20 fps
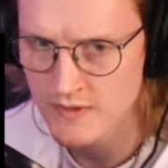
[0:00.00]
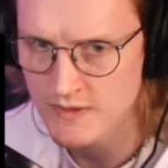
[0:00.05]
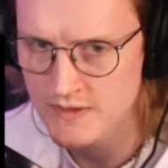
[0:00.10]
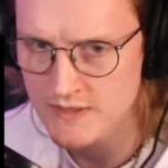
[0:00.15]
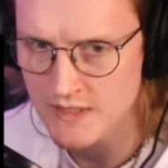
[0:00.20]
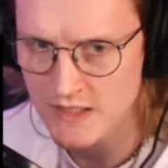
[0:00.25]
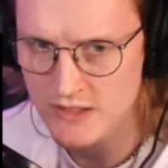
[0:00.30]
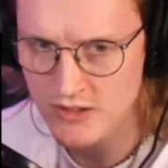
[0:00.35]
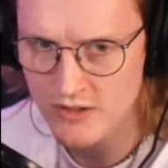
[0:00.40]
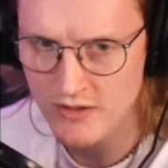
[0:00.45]

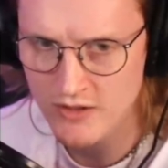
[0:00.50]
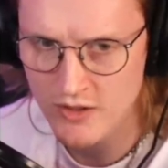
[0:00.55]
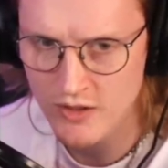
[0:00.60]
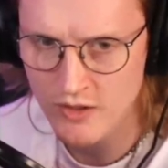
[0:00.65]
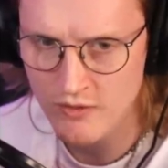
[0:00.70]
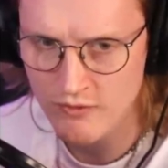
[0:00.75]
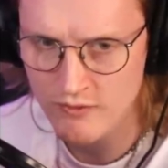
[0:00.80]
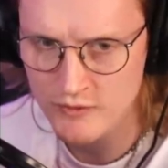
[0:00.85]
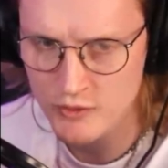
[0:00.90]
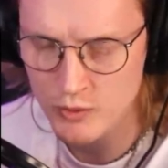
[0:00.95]
Sounds like the
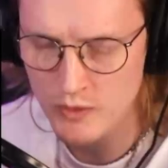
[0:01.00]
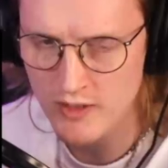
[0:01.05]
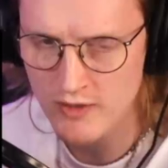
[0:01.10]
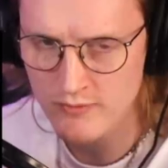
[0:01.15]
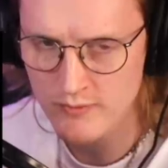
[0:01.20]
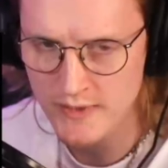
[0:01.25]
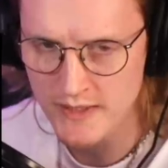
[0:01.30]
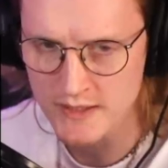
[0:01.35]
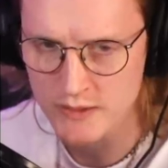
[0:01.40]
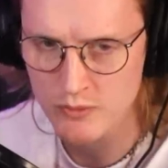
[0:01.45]
cut from 12
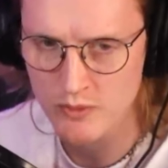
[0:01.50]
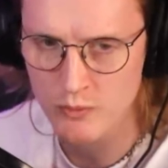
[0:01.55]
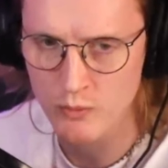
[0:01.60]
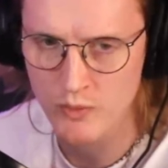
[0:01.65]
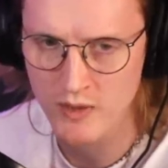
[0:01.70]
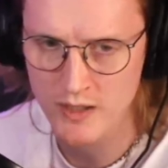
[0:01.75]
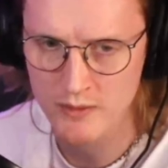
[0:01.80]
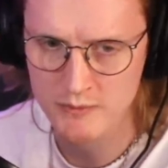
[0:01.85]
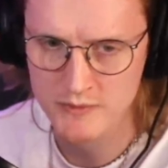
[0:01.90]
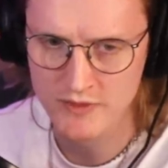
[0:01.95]
minutes. What,
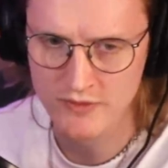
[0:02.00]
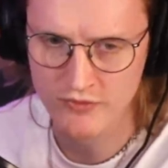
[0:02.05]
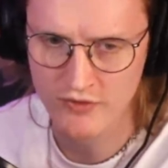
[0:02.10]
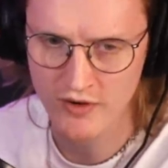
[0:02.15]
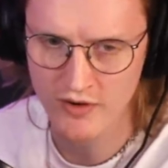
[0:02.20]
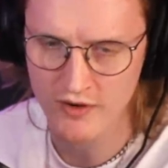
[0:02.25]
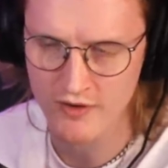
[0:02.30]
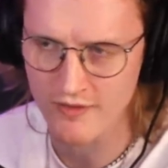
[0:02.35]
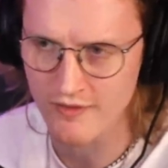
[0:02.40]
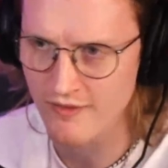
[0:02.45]
Willem Dafoe?